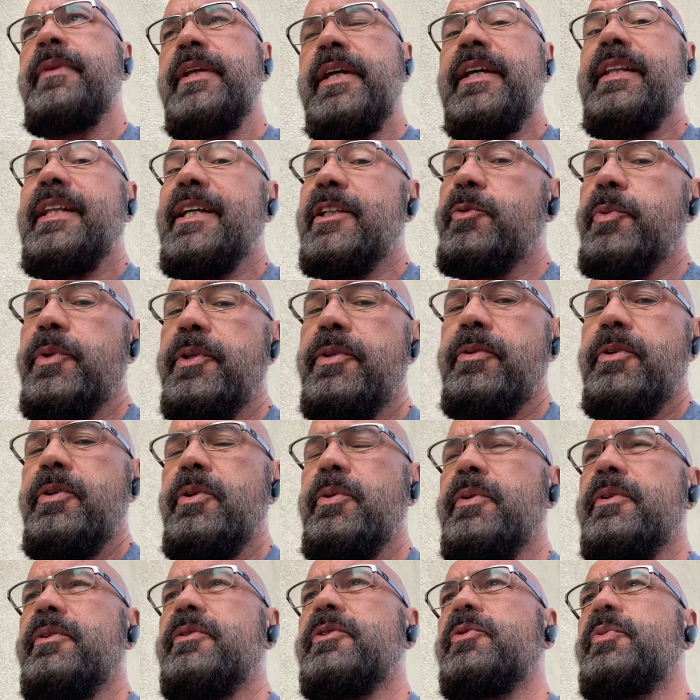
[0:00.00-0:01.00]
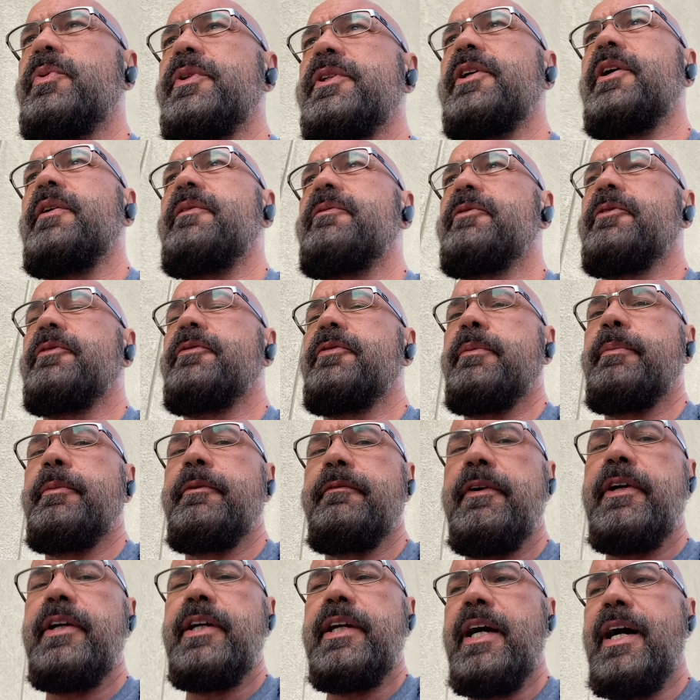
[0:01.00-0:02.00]
And that's what they're doing. They're switching over from a
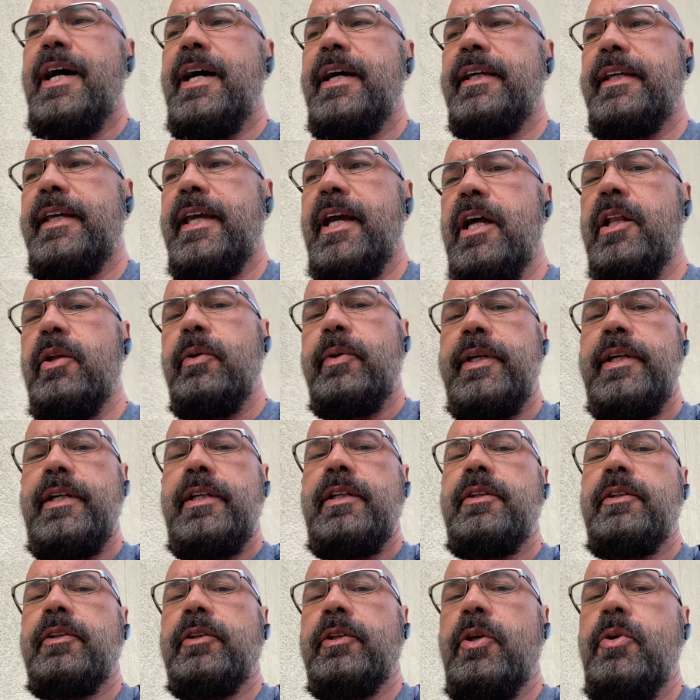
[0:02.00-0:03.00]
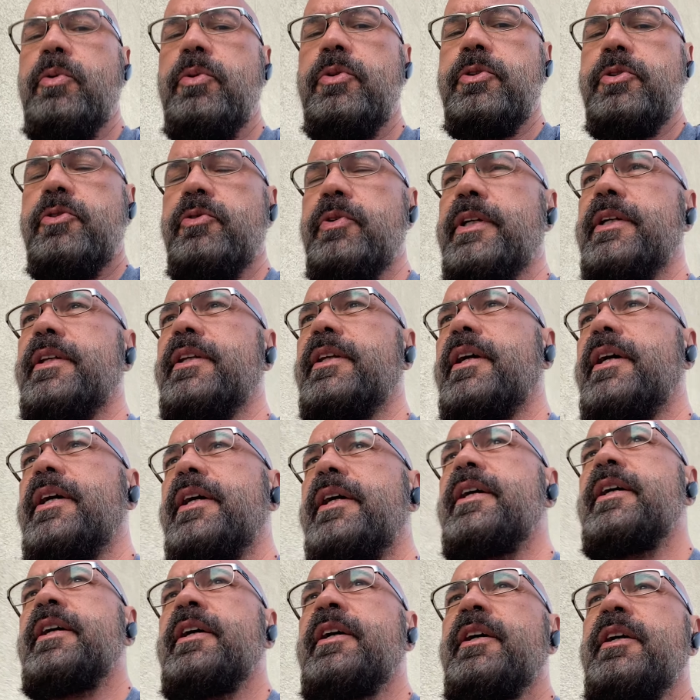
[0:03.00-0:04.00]
very high calorie, low nutrient
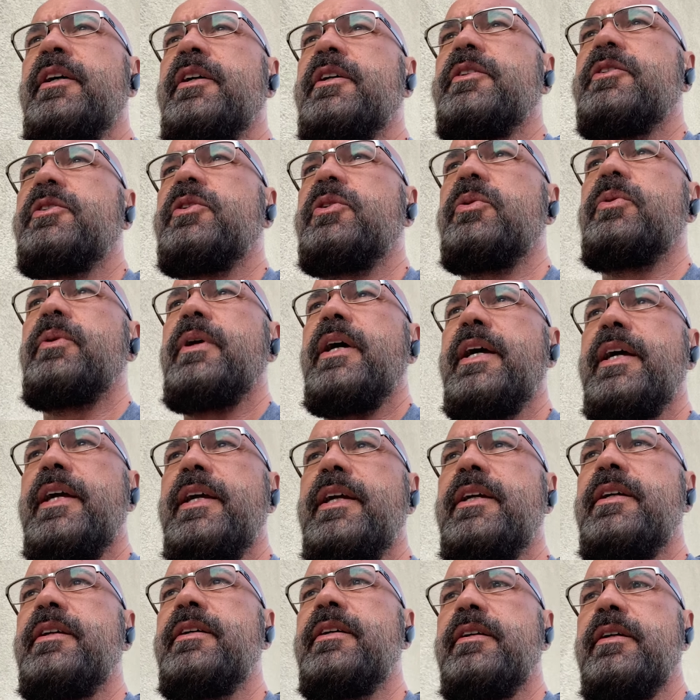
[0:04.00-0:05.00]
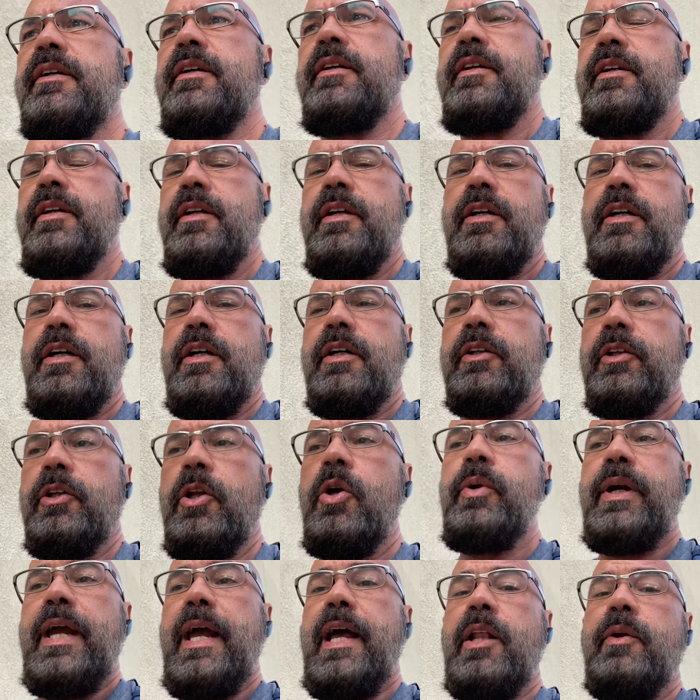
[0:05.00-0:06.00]
diet to a
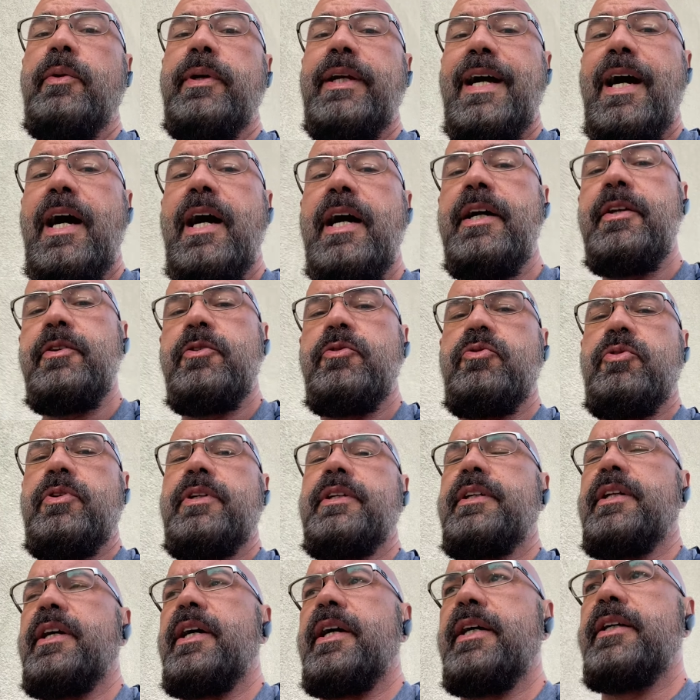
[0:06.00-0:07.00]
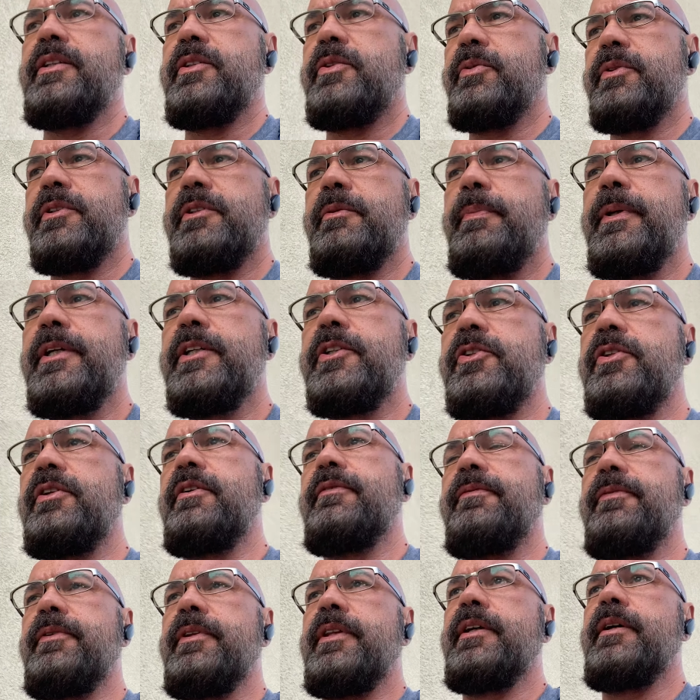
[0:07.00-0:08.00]
low calorie, high nutrient diet. So it's a big
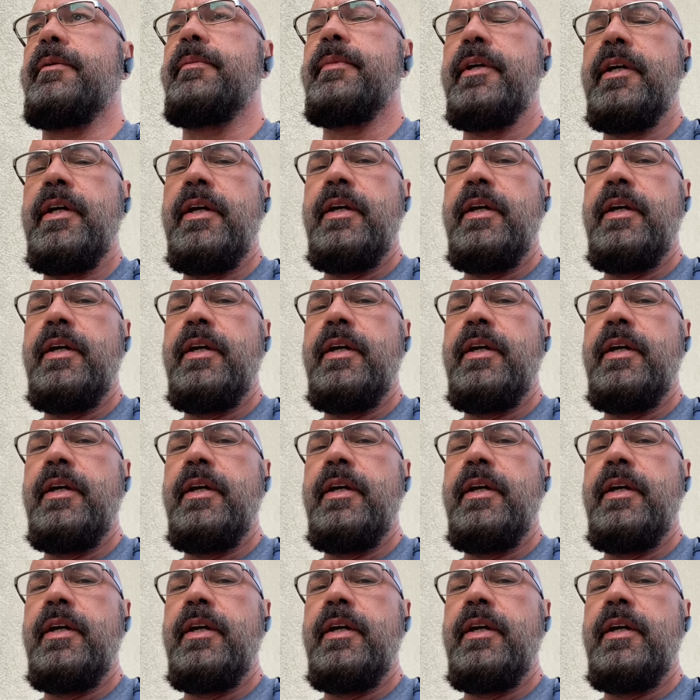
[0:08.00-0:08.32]
shift for them.